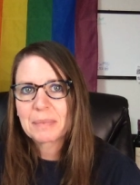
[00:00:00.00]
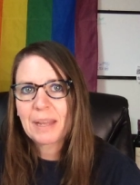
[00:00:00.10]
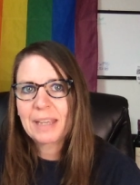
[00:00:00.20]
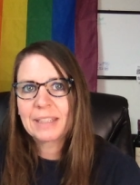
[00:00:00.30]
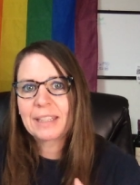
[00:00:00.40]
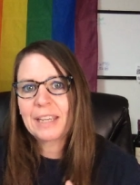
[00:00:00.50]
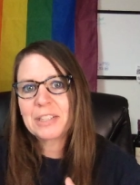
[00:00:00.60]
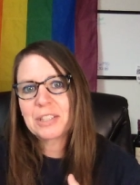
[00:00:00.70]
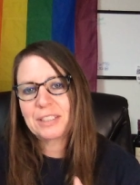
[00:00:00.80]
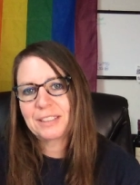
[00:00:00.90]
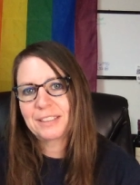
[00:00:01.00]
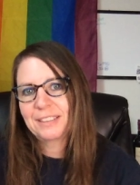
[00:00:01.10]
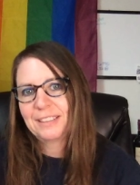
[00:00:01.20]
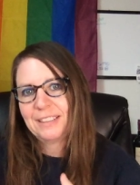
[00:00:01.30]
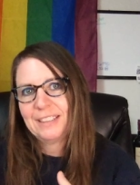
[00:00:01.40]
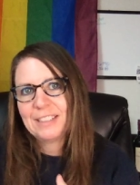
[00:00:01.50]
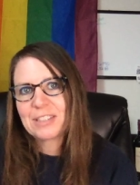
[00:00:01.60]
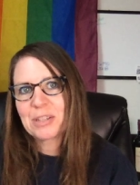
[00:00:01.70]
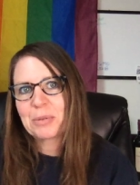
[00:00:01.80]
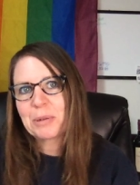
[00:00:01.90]
and engaging.
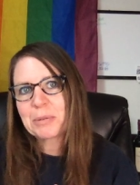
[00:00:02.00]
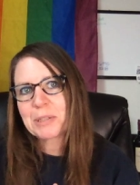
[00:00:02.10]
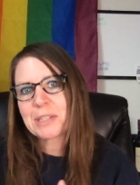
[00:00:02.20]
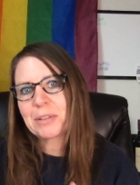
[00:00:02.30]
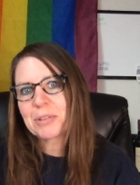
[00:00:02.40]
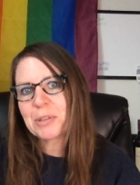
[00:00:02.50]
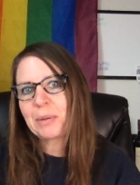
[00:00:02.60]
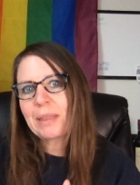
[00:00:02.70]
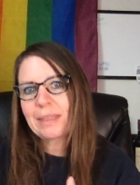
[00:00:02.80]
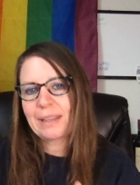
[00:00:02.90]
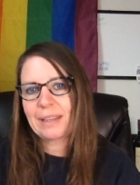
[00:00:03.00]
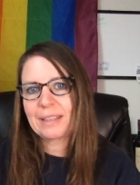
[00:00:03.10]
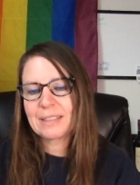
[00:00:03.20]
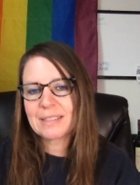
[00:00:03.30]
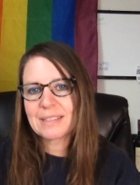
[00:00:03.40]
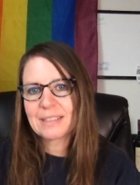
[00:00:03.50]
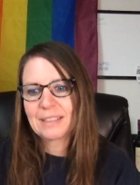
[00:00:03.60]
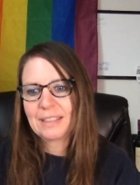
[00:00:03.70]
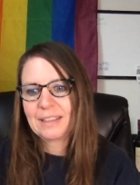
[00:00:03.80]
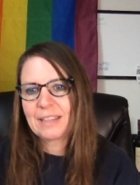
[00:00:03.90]
So we were still doing things.
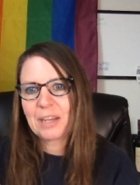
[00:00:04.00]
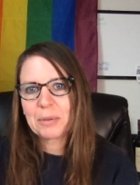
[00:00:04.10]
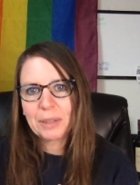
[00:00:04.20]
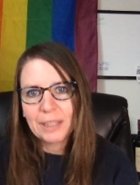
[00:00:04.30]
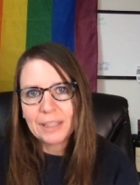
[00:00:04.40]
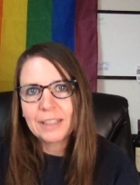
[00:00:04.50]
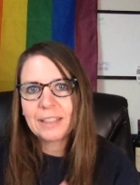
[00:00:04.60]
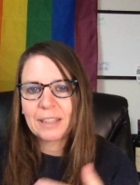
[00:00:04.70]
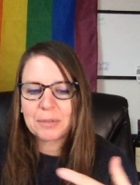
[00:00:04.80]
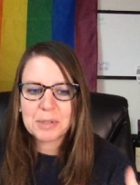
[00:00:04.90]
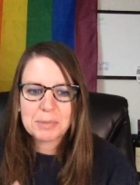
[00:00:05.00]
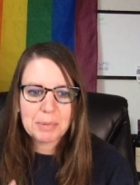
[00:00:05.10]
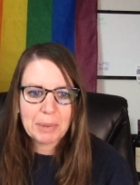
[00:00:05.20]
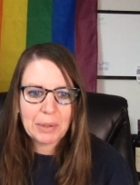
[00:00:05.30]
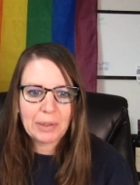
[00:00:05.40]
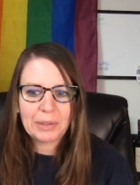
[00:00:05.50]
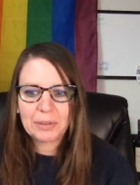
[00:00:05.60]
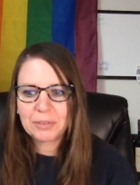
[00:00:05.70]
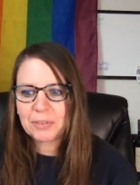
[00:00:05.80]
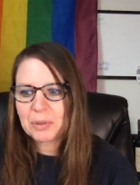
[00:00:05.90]
They were eating, I was preparing
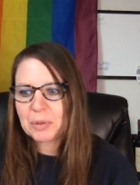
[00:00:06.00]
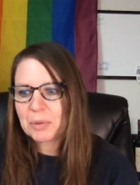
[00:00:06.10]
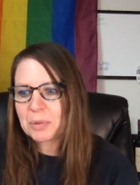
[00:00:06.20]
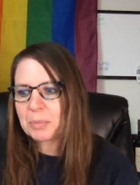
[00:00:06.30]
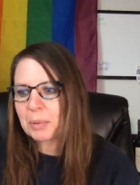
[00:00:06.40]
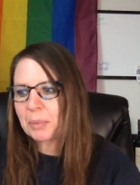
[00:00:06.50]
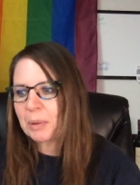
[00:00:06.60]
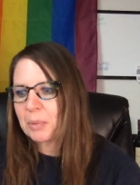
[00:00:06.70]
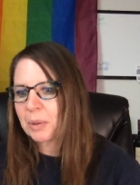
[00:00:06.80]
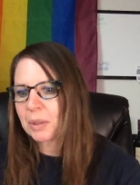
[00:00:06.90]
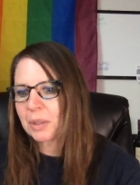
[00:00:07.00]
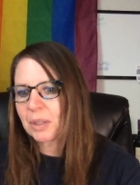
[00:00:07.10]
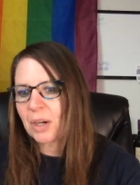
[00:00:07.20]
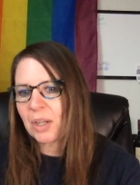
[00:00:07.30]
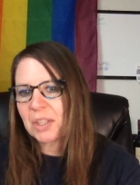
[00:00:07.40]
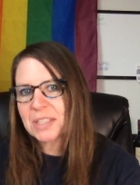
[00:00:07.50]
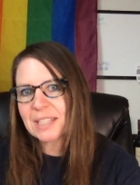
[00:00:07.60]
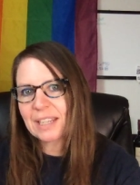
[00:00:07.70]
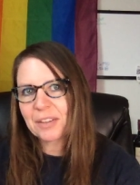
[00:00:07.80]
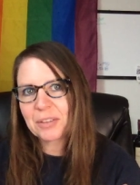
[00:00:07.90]
their food, but we were all
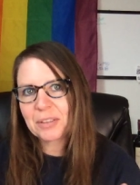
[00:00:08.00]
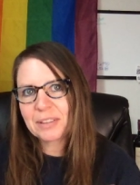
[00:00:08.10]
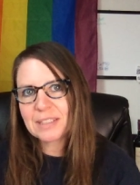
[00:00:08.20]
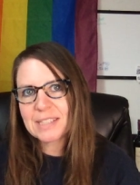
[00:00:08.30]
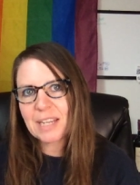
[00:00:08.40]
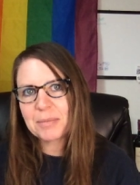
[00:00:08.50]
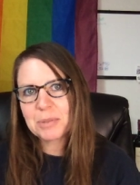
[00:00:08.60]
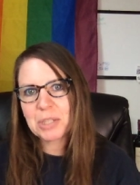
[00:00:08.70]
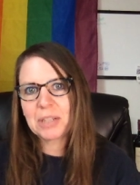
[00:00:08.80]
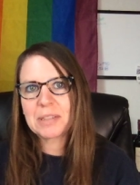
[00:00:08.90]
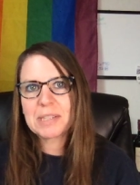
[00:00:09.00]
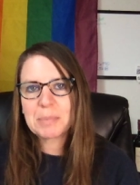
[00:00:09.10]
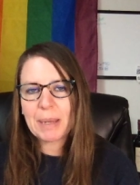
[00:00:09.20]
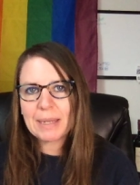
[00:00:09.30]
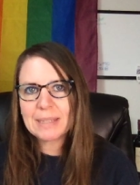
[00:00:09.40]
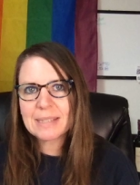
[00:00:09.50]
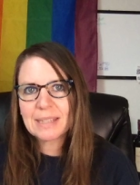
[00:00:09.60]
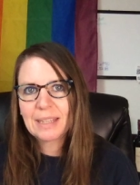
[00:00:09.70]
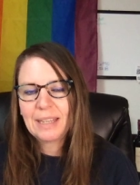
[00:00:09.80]
together in the same shared space.